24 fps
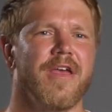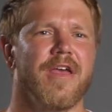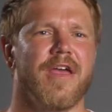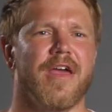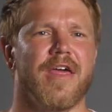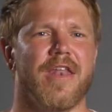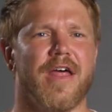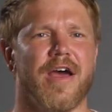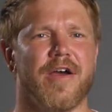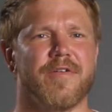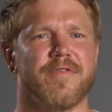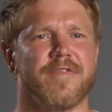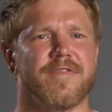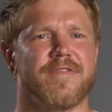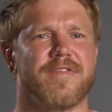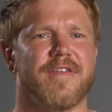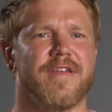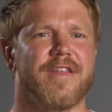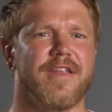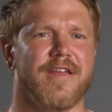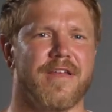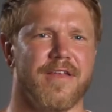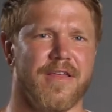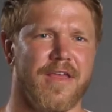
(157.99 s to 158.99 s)
and I was
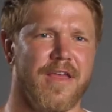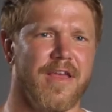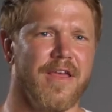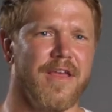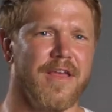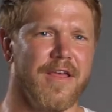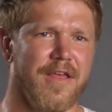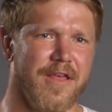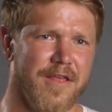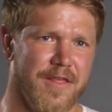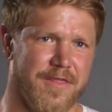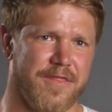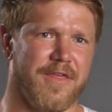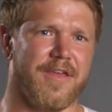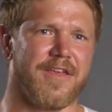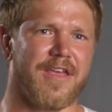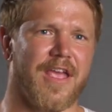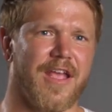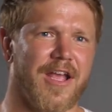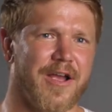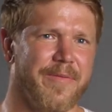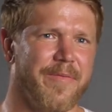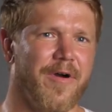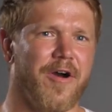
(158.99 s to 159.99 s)
sitting
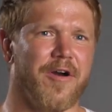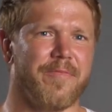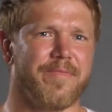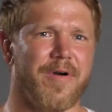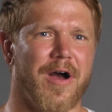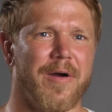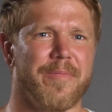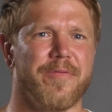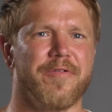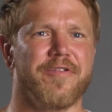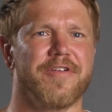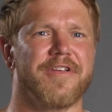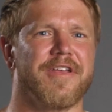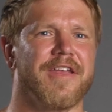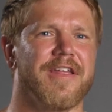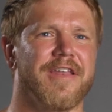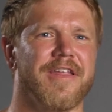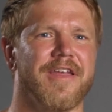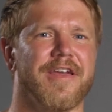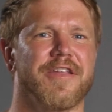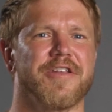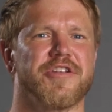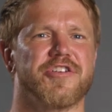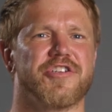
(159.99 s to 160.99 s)
thinking about Papua New
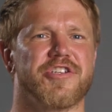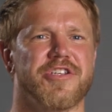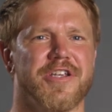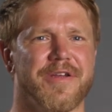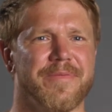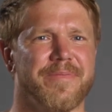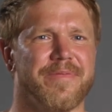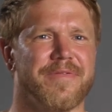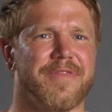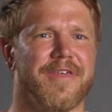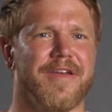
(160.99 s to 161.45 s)
Guinea and a ship,